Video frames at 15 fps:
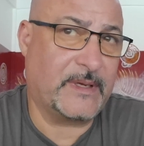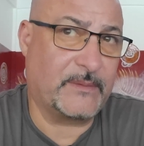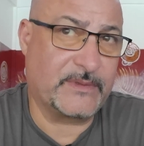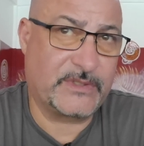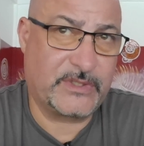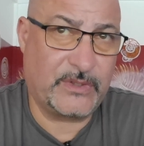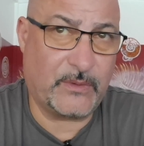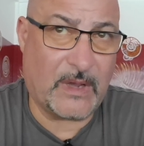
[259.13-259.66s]
That
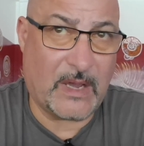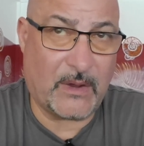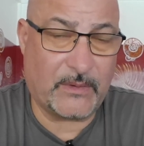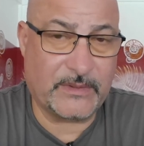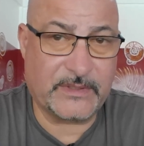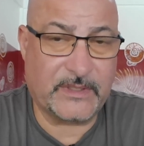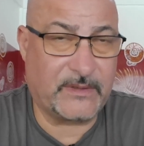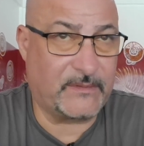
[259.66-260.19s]
was 2
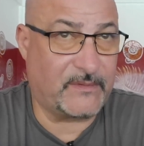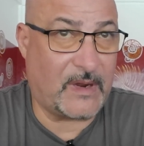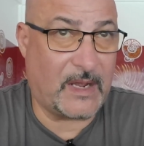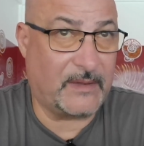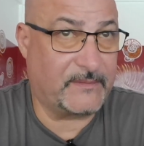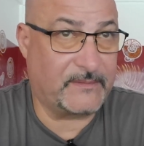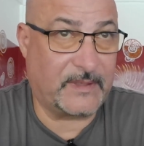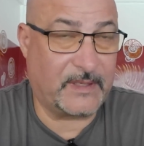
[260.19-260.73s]
hours, and it
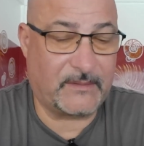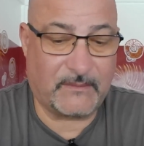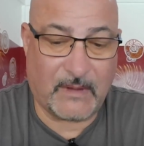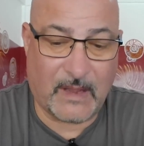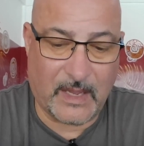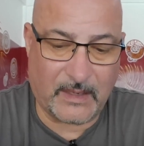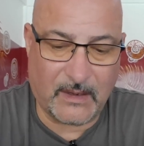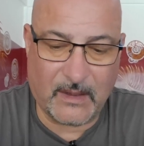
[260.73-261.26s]
arrived like
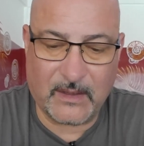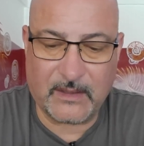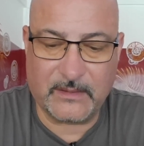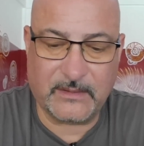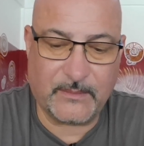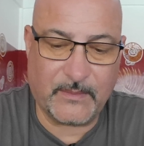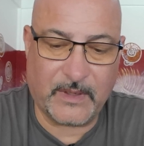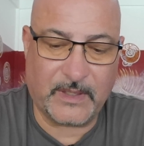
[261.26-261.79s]
right
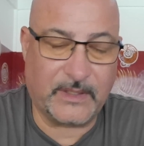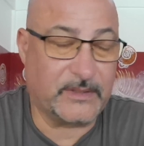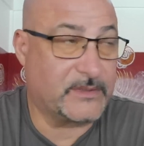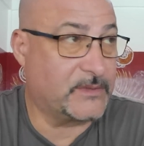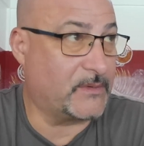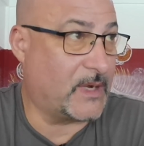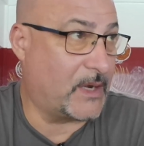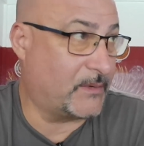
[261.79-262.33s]
on the money,
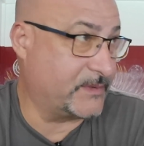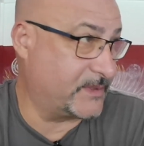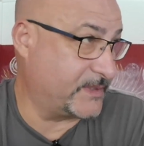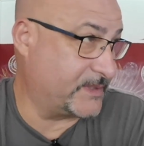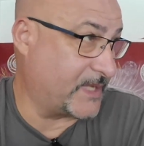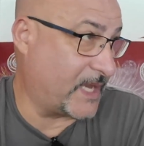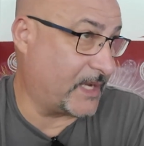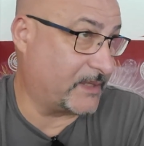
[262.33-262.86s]
2 hours
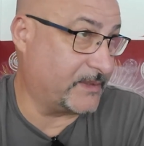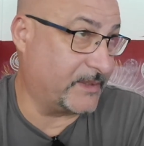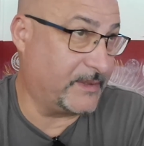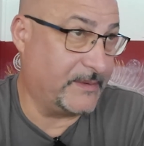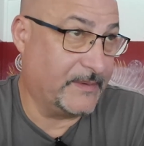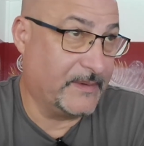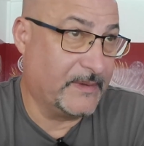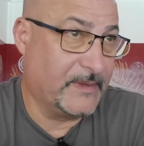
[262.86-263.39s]
exactly.
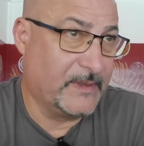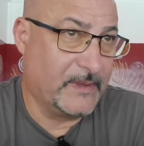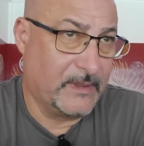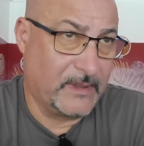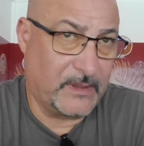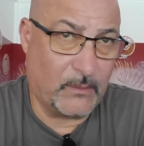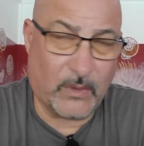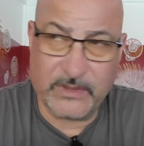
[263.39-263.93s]

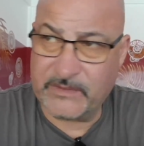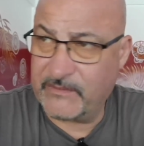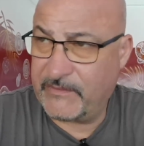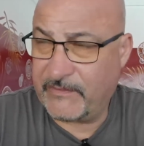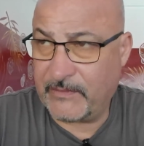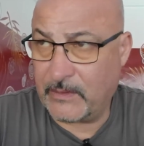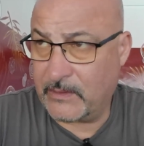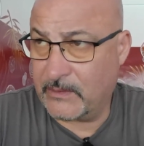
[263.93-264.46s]
It wasn't
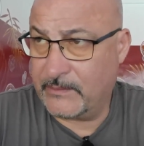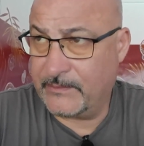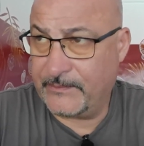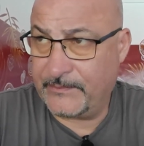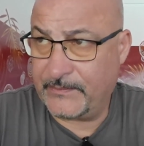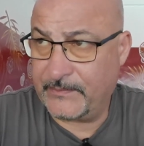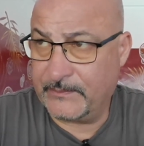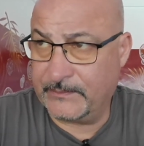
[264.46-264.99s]
full.
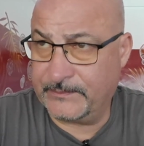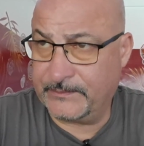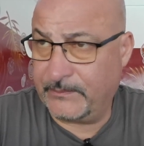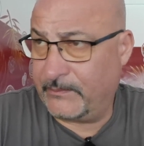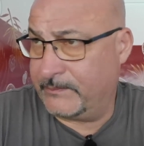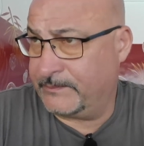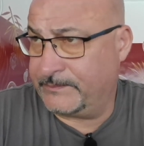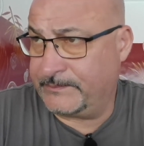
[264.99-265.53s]

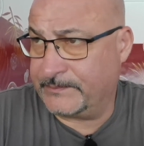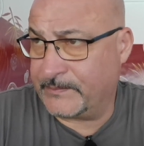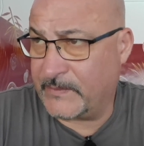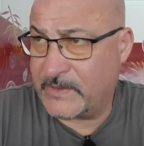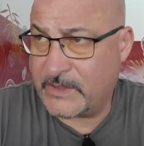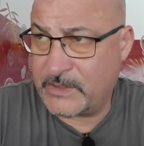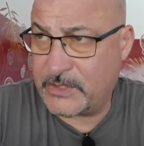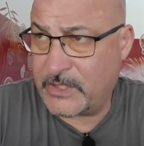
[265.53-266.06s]

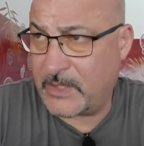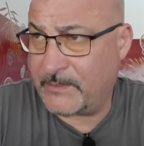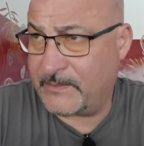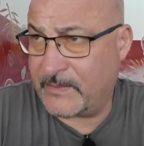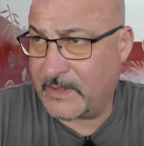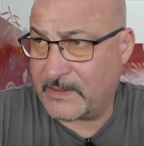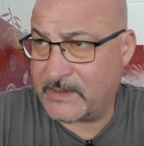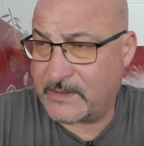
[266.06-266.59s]
It's a ship
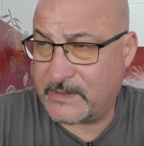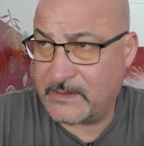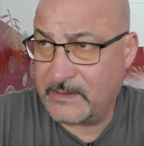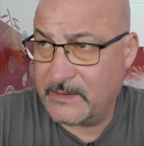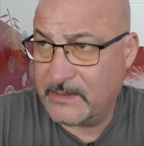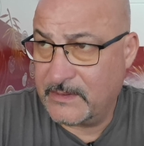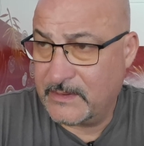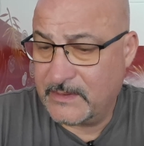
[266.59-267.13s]
that's
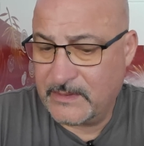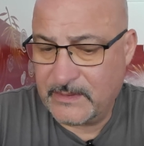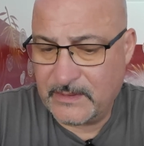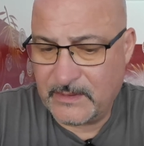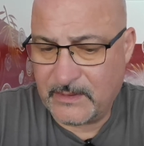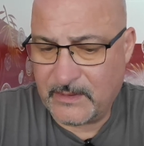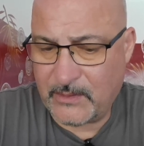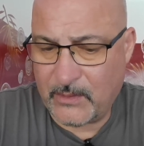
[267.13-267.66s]

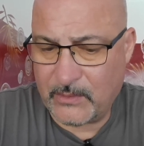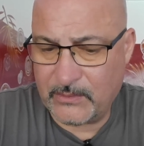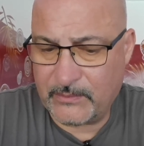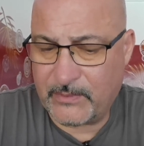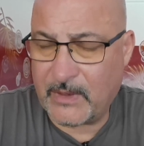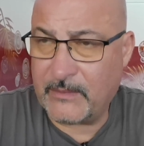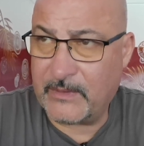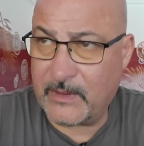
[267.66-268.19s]
to hold
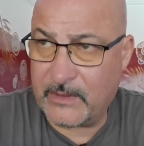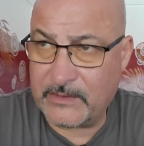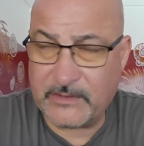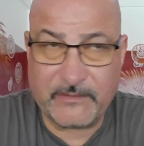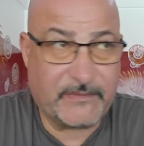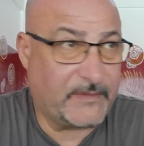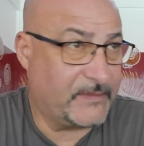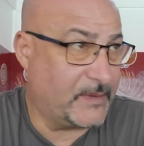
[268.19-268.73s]
probably
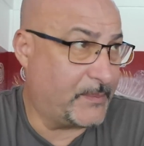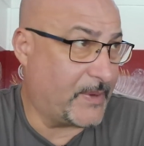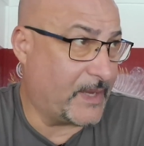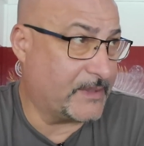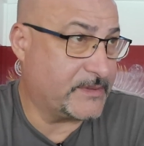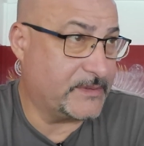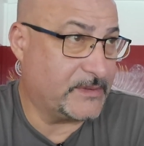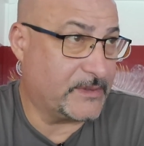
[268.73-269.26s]
150
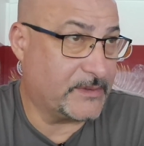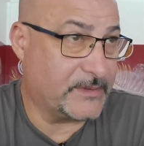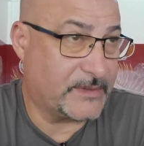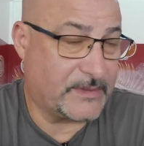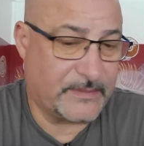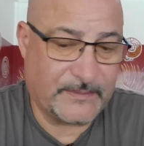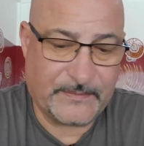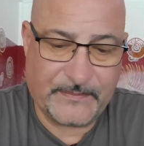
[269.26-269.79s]

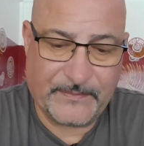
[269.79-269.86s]
passengers.